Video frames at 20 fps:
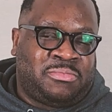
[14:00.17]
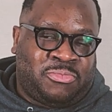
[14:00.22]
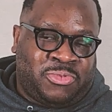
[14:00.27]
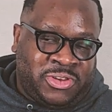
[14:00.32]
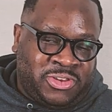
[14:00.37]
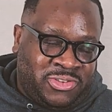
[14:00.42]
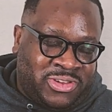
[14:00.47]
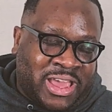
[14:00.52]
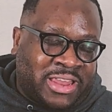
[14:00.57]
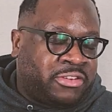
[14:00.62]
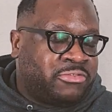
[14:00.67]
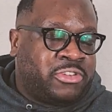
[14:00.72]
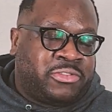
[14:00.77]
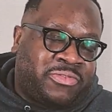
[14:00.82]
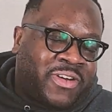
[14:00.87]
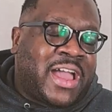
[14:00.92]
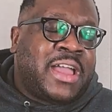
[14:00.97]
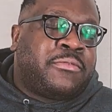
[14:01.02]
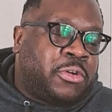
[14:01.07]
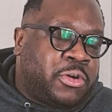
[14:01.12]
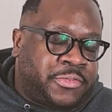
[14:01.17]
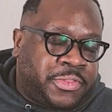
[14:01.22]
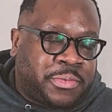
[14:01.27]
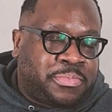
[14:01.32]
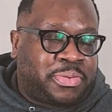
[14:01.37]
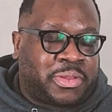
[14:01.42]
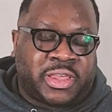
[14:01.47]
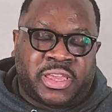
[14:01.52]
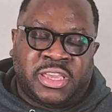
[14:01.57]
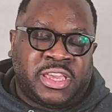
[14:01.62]
when you got the revival of the
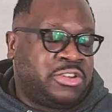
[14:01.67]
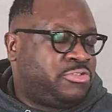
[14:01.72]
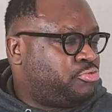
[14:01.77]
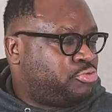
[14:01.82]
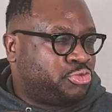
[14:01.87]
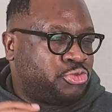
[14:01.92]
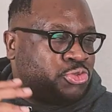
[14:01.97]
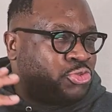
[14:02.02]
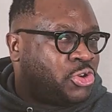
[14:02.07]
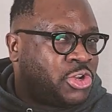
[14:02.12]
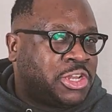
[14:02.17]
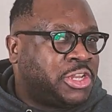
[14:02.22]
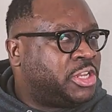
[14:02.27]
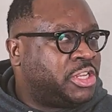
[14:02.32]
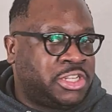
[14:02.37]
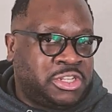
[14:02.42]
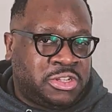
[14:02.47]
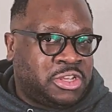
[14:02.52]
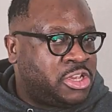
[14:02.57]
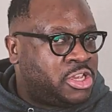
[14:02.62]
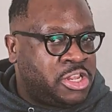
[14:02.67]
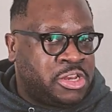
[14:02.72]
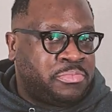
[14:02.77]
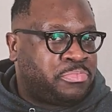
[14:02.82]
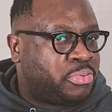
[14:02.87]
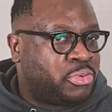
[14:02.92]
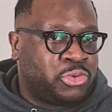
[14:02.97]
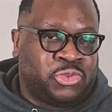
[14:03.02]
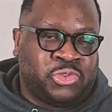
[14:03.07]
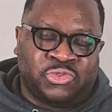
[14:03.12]
play, it really
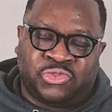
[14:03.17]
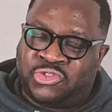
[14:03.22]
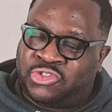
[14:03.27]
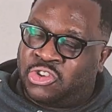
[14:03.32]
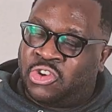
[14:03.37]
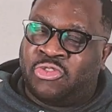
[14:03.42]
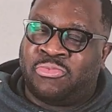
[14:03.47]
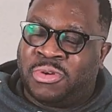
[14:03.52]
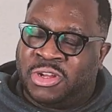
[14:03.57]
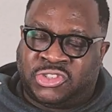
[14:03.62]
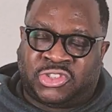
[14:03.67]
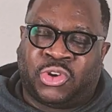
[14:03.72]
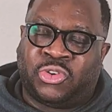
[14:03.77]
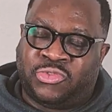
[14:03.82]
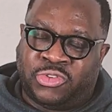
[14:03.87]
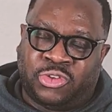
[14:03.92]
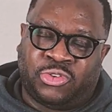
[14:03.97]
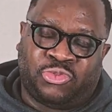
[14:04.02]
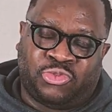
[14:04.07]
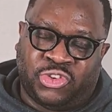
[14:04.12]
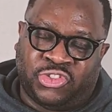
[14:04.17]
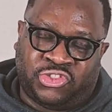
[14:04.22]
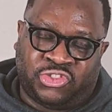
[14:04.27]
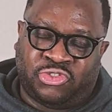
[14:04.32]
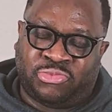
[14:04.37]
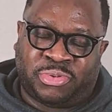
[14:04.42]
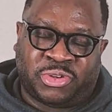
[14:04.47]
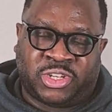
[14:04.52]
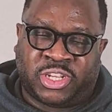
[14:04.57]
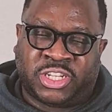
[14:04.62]
improved so much over the original
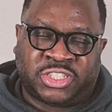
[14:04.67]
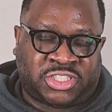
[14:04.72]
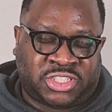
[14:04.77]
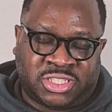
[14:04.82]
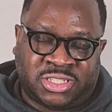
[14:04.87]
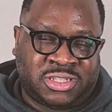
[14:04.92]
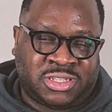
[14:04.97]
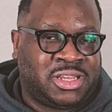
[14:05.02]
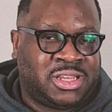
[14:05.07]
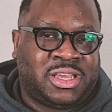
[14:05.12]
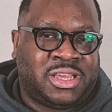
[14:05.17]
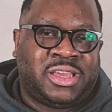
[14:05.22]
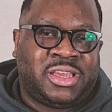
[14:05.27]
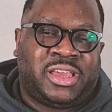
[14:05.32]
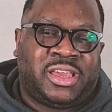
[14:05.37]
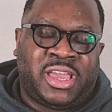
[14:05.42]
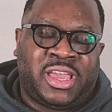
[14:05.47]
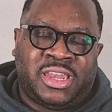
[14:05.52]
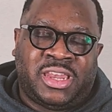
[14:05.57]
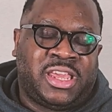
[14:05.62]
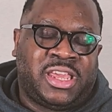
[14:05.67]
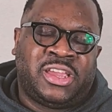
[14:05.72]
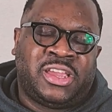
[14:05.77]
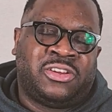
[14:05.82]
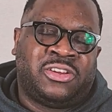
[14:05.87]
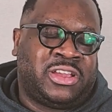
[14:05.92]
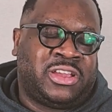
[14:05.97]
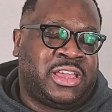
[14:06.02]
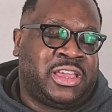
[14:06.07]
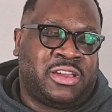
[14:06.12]
production. And
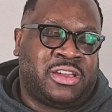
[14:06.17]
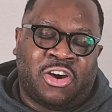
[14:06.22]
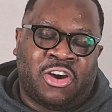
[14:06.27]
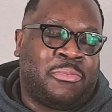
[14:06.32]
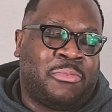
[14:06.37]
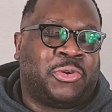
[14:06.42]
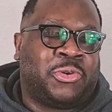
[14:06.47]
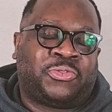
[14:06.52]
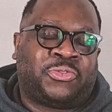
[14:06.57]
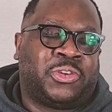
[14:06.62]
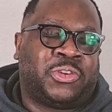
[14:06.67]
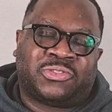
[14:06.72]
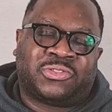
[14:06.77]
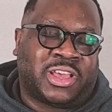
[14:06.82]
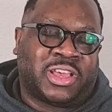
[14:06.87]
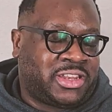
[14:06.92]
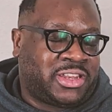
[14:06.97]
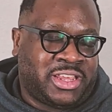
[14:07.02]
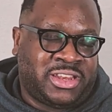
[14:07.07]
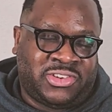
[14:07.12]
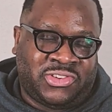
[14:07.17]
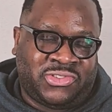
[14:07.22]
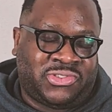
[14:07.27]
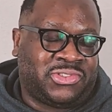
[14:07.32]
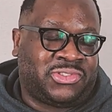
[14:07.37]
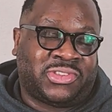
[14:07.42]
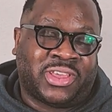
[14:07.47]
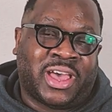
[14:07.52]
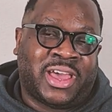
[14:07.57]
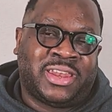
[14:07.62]
here, it almost feels like they just
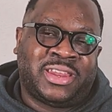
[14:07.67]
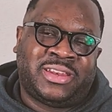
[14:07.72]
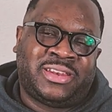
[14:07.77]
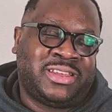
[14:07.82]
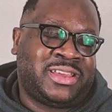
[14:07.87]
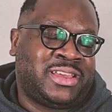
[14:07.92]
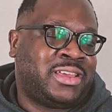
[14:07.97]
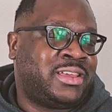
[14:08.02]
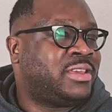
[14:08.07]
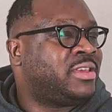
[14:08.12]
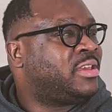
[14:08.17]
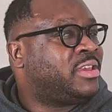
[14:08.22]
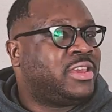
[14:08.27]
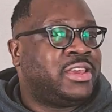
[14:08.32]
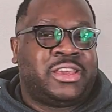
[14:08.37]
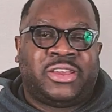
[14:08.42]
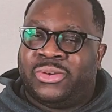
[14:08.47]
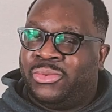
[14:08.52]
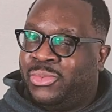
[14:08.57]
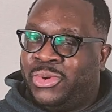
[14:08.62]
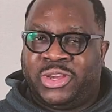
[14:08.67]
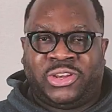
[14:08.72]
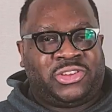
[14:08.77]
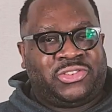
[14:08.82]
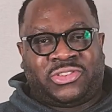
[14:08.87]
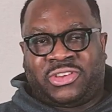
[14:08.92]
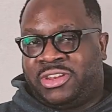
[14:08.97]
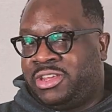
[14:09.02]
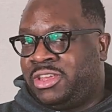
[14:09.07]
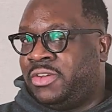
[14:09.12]
decided, eh, we're just
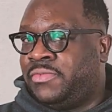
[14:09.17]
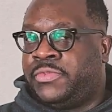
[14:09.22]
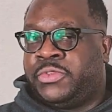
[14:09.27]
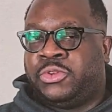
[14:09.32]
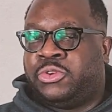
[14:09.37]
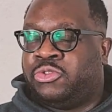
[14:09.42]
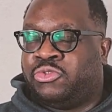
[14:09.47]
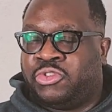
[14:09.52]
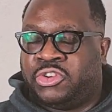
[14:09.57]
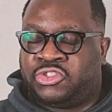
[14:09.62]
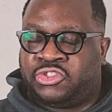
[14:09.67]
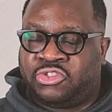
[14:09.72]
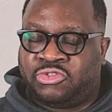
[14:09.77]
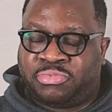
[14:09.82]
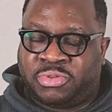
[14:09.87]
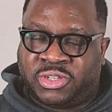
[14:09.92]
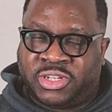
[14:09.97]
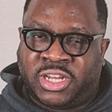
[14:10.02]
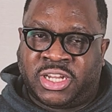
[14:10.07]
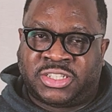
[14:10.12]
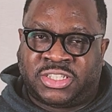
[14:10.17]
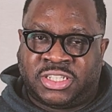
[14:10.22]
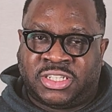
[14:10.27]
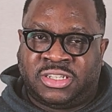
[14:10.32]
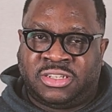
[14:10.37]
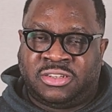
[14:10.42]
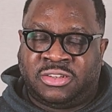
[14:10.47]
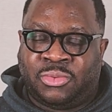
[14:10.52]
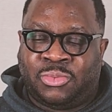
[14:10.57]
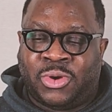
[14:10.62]
going to give you the original
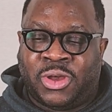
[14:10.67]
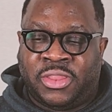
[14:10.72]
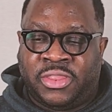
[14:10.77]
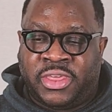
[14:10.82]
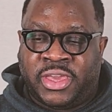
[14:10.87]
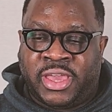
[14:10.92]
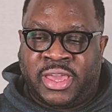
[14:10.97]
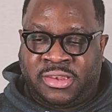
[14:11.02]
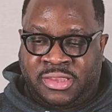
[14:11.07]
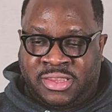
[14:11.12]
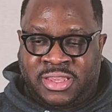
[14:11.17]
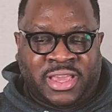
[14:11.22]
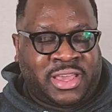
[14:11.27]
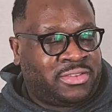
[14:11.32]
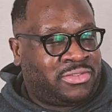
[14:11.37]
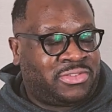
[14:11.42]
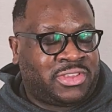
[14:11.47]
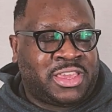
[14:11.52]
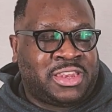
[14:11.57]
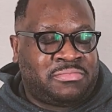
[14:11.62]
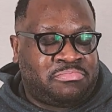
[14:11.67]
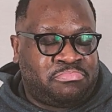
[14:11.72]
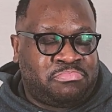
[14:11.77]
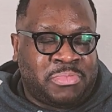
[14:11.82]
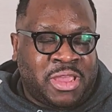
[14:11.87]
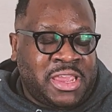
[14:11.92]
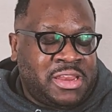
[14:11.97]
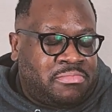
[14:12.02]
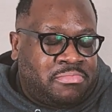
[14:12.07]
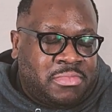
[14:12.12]
production. The one that, yes, it
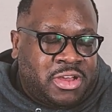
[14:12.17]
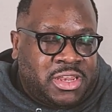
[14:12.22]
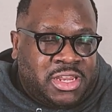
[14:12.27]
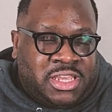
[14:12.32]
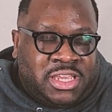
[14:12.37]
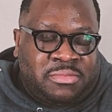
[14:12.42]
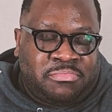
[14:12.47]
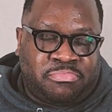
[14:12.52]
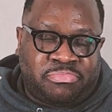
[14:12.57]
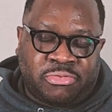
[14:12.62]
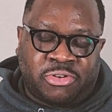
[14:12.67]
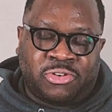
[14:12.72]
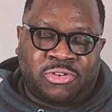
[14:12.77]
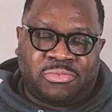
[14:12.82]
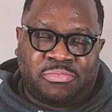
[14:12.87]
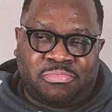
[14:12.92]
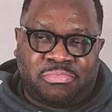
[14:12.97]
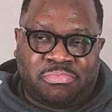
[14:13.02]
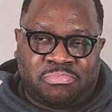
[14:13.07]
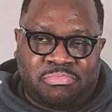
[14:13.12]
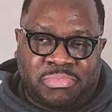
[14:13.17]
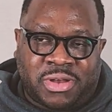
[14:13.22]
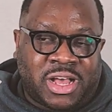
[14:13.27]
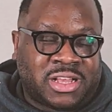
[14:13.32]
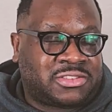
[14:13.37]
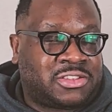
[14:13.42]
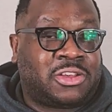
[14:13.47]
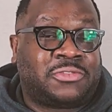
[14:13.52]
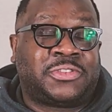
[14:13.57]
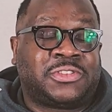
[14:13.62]
made money. It broke
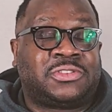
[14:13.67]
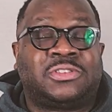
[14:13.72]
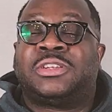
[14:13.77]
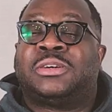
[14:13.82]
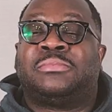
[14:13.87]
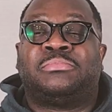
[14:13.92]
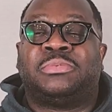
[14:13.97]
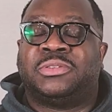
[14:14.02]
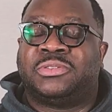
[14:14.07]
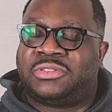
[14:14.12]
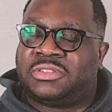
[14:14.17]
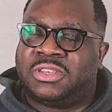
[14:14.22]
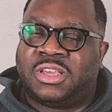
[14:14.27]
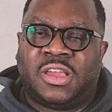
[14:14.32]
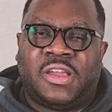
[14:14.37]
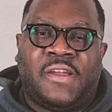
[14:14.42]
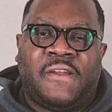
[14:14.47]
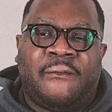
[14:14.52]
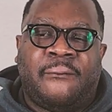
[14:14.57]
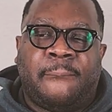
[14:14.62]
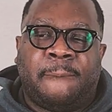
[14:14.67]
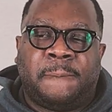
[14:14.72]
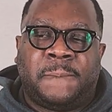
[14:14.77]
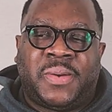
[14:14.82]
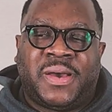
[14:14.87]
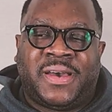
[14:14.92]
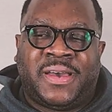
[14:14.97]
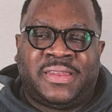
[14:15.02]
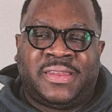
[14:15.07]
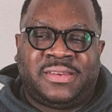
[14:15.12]
box office numbers.
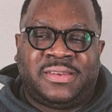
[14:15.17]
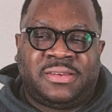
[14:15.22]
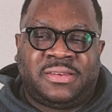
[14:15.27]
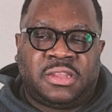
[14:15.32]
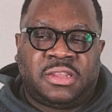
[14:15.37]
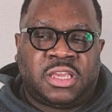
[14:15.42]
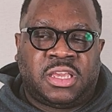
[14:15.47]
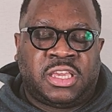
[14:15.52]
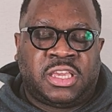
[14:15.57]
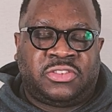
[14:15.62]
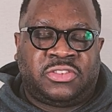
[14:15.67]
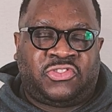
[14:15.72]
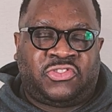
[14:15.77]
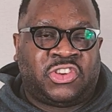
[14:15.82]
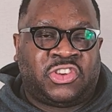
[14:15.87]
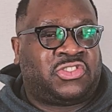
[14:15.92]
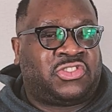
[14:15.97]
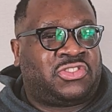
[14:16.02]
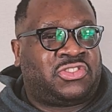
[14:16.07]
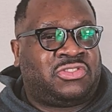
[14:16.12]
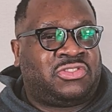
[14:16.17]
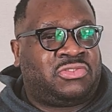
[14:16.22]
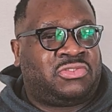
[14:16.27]
But it just